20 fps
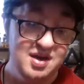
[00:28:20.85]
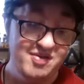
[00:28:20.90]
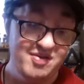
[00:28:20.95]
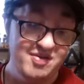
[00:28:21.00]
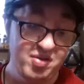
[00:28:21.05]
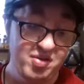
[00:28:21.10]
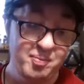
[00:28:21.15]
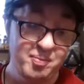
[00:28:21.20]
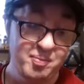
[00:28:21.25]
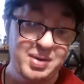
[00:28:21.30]

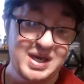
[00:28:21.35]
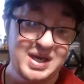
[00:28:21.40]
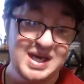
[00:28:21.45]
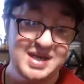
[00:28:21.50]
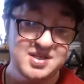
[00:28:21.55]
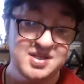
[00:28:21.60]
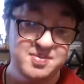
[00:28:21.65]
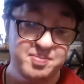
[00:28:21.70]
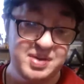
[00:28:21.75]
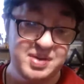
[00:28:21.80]
for the
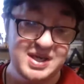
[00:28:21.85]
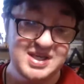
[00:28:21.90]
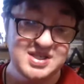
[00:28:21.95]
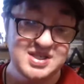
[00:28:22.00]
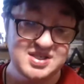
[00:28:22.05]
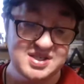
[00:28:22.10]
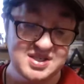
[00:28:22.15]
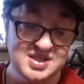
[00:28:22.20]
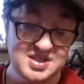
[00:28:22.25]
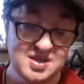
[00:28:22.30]
PSP
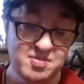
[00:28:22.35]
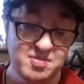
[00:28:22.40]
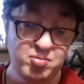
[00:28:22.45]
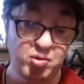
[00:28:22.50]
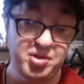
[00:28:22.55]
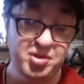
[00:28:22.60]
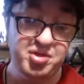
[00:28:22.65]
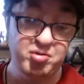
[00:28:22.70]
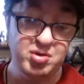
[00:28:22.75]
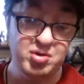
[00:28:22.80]
system
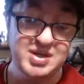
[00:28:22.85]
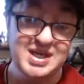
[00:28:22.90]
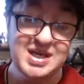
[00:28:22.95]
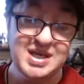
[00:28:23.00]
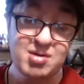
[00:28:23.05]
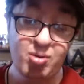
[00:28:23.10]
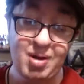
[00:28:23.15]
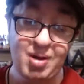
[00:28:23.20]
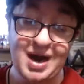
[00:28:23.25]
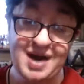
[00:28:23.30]
with 3D
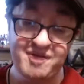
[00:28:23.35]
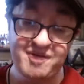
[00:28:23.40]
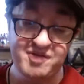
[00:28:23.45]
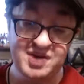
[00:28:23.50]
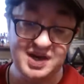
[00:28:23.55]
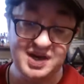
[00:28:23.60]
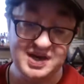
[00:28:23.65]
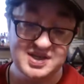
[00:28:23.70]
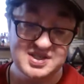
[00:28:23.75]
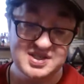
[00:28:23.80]

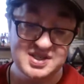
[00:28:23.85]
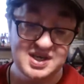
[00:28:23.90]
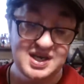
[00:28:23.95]
graphics,